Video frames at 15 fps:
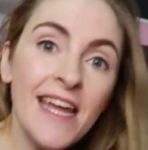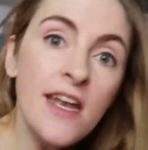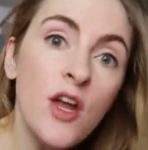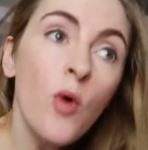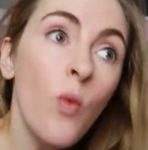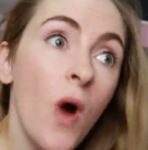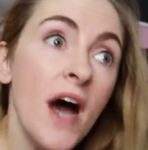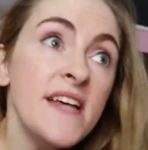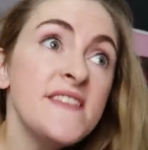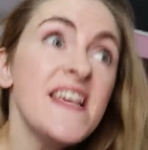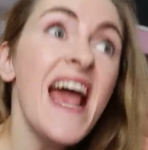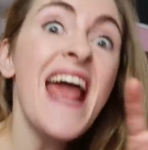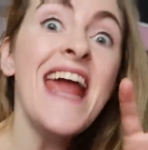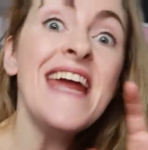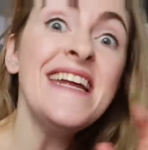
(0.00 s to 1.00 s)
It was
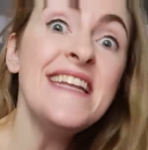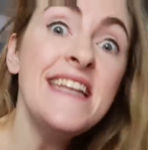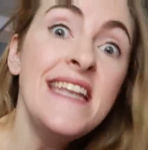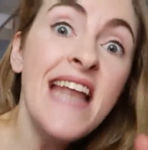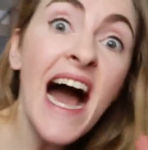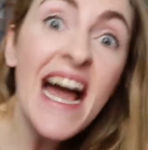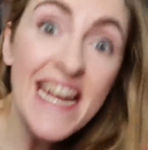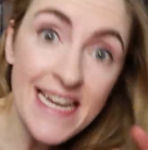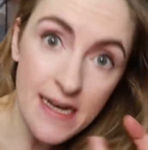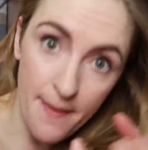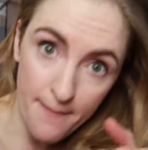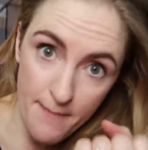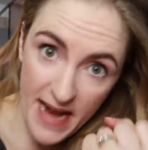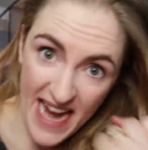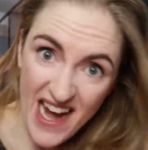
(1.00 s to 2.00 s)
a
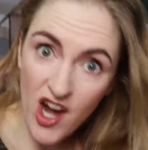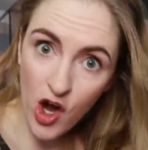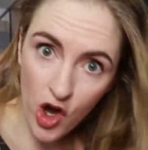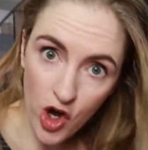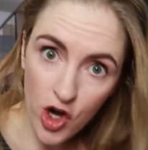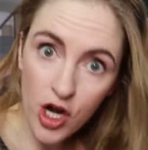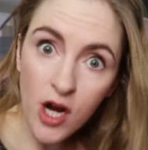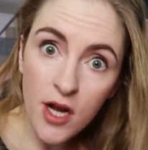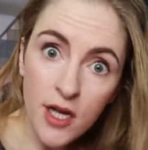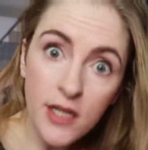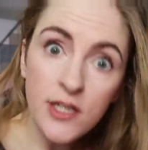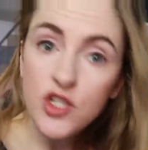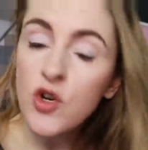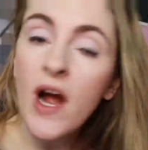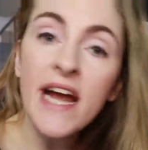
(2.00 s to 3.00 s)
nightmare
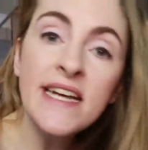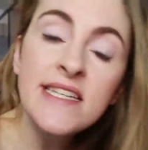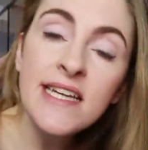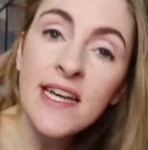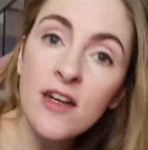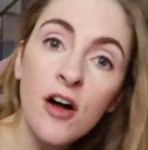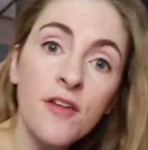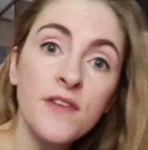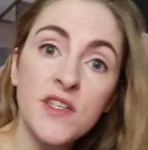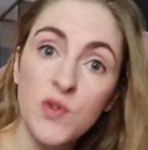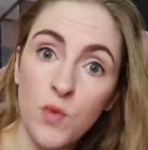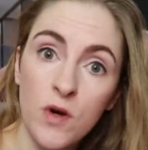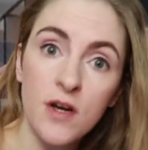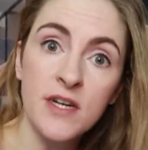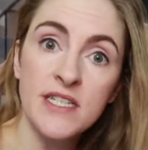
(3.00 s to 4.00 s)
trying to get all this
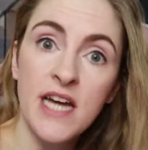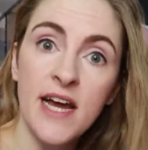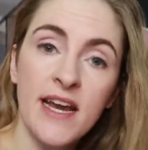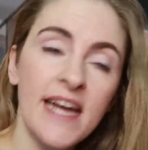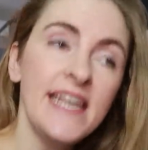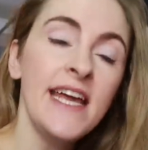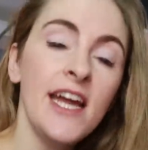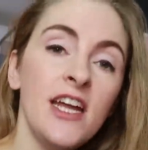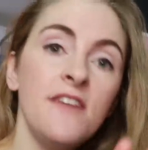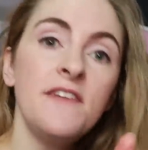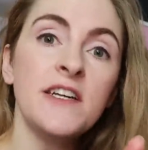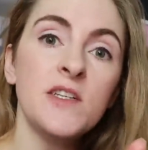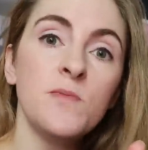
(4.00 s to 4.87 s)
work done. I can't even